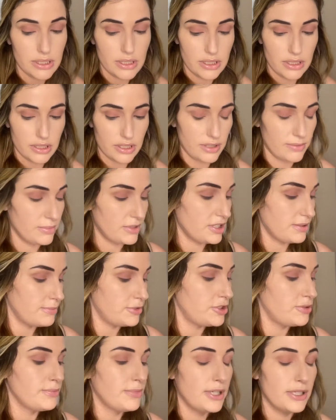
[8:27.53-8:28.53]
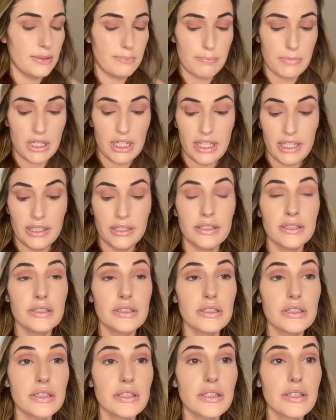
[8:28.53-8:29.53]
Sometimes you might
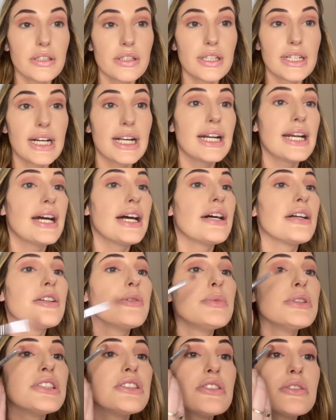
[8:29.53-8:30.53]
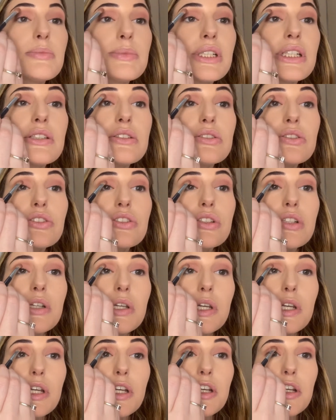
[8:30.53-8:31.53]
blend the color out a bit too much,
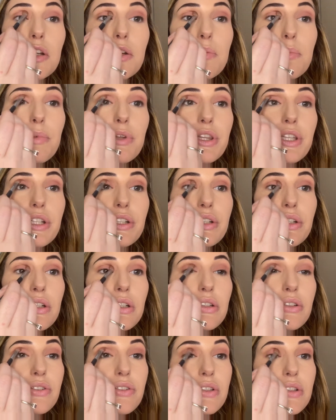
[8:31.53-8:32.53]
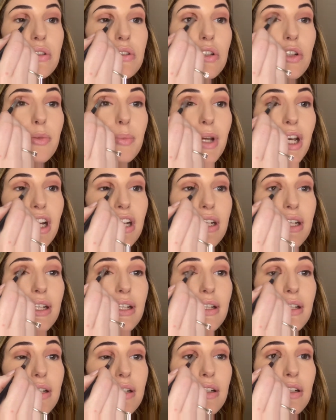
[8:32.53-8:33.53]
but then you can just go back
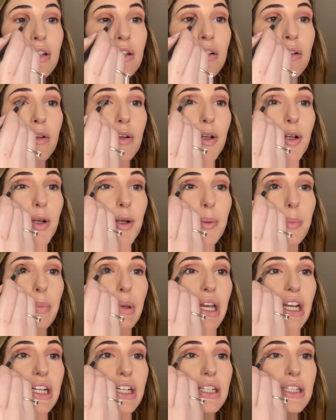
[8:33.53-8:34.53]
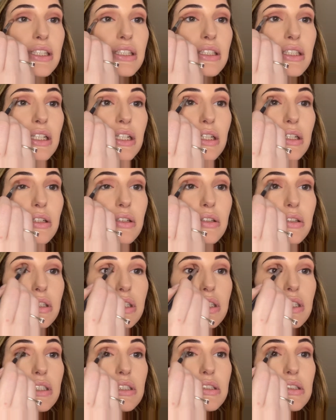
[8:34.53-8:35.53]
in, pack it in that
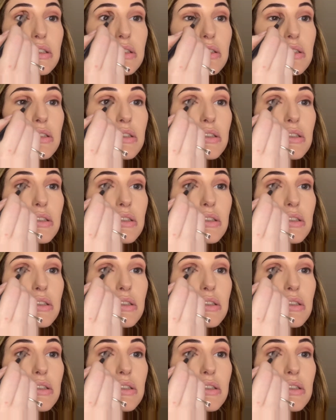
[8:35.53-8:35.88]
crease,